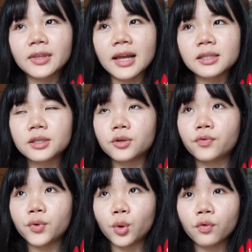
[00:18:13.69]
That's the
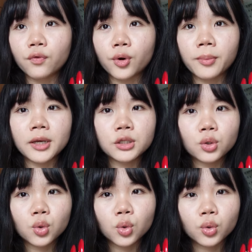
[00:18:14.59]
rule for my
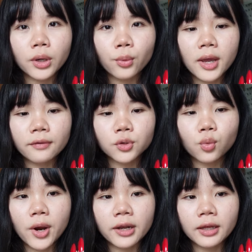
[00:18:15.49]
school that we have to
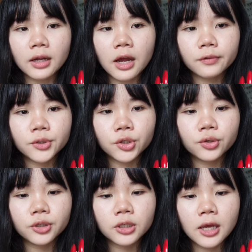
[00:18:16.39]
wear that kind of
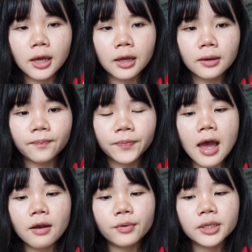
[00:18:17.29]
shoes. And
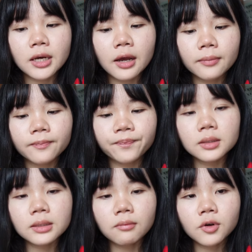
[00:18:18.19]
every time
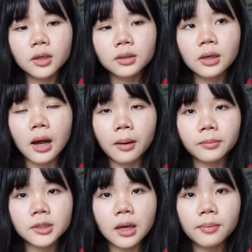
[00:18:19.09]
someone
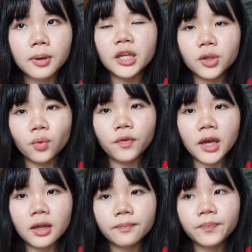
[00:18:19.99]
comes up in the
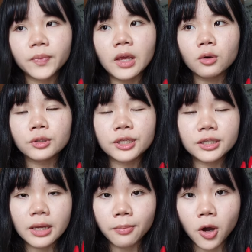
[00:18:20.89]
van, they will
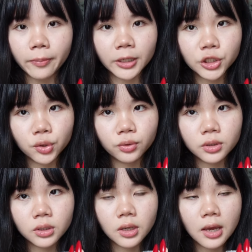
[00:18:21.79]
step on my
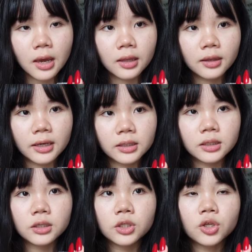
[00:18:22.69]
shoes. And that
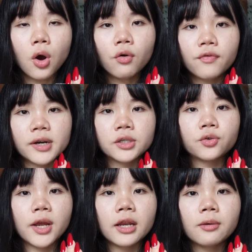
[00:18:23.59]
is so
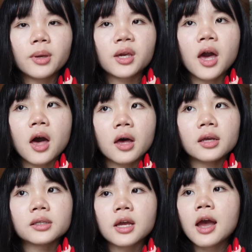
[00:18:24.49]
frustrating
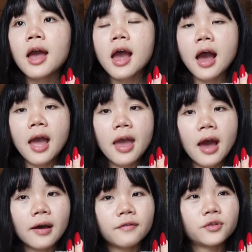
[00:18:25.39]
because I
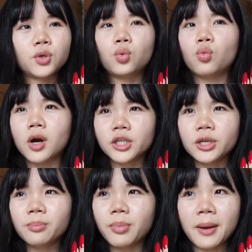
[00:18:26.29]
have to wash
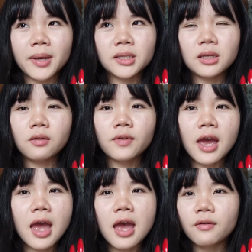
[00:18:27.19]
it by myself
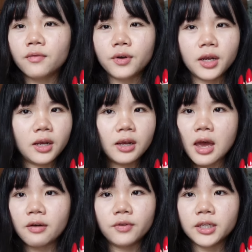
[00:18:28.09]
every
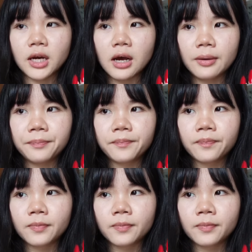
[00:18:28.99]
time.